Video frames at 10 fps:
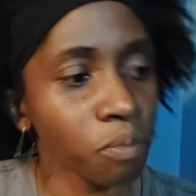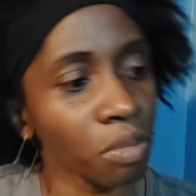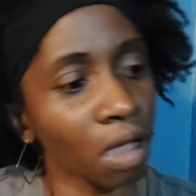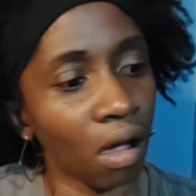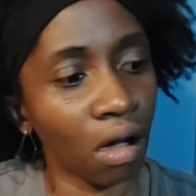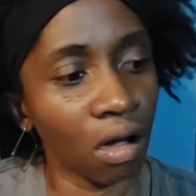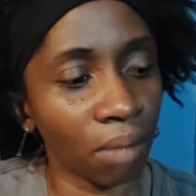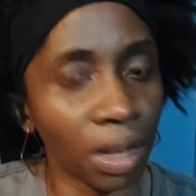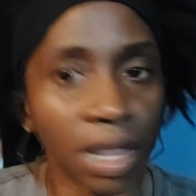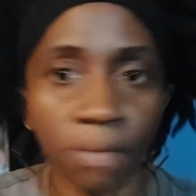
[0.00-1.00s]

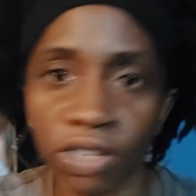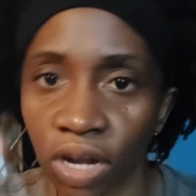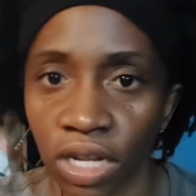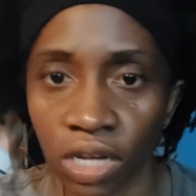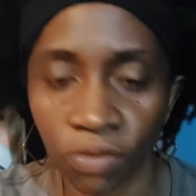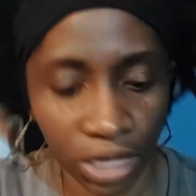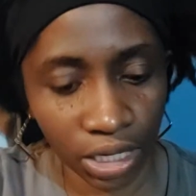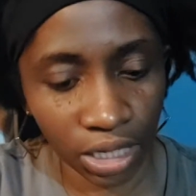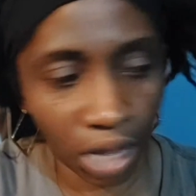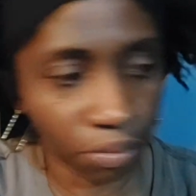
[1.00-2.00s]
let me try to give you an
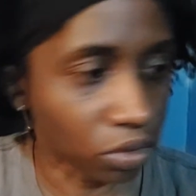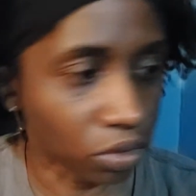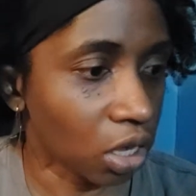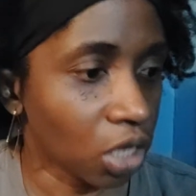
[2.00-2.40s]
example.